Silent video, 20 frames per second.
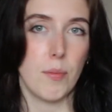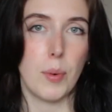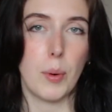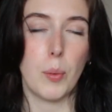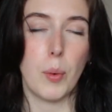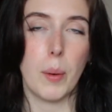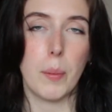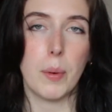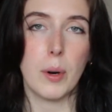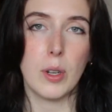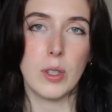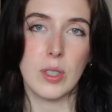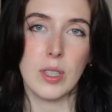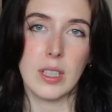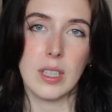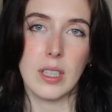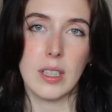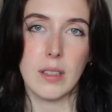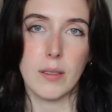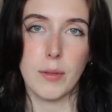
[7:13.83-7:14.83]
one person
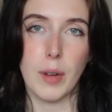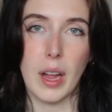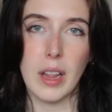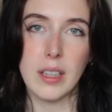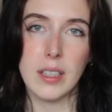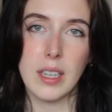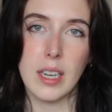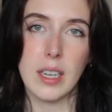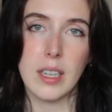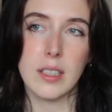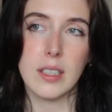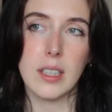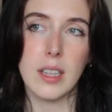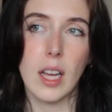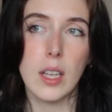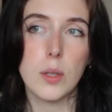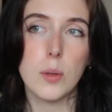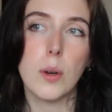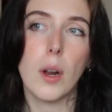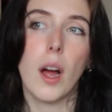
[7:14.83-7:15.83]
to validate us. And
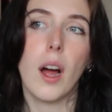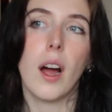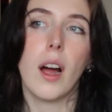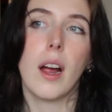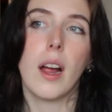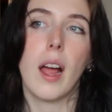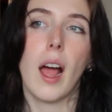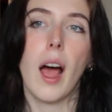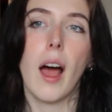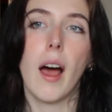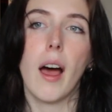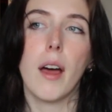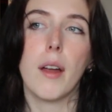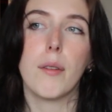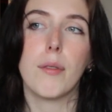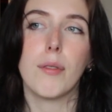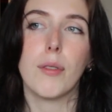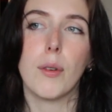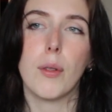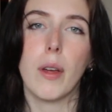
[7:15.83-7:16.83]
that's what I had
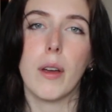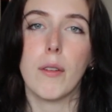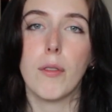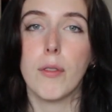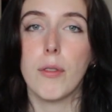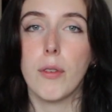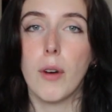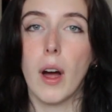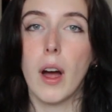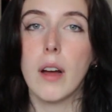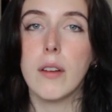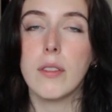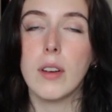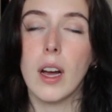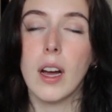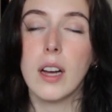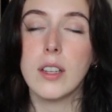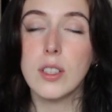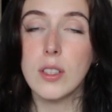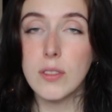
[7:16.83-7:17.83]
for like 5.
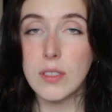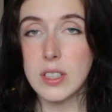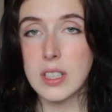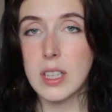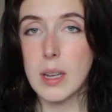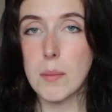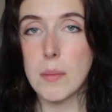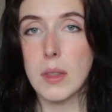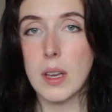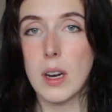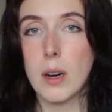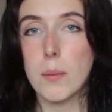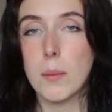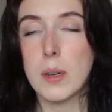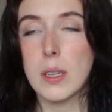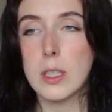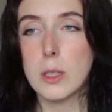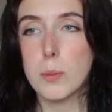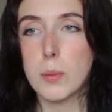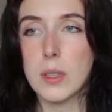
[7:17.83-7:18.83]
I still have the same
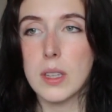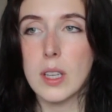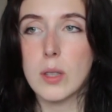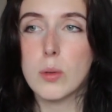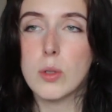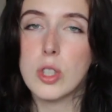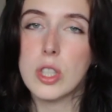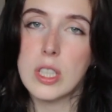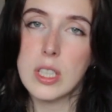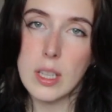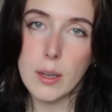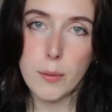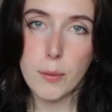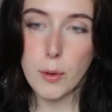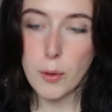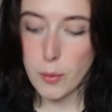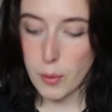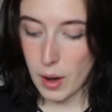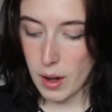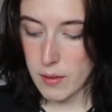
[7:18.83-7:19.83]
therapist, but that's what she did
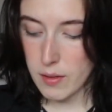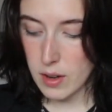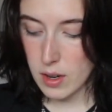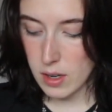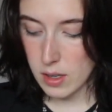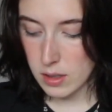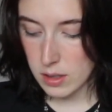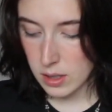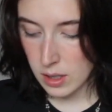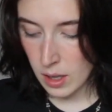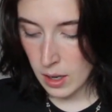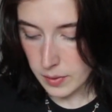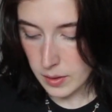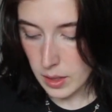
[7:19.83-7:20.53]
for 5 years.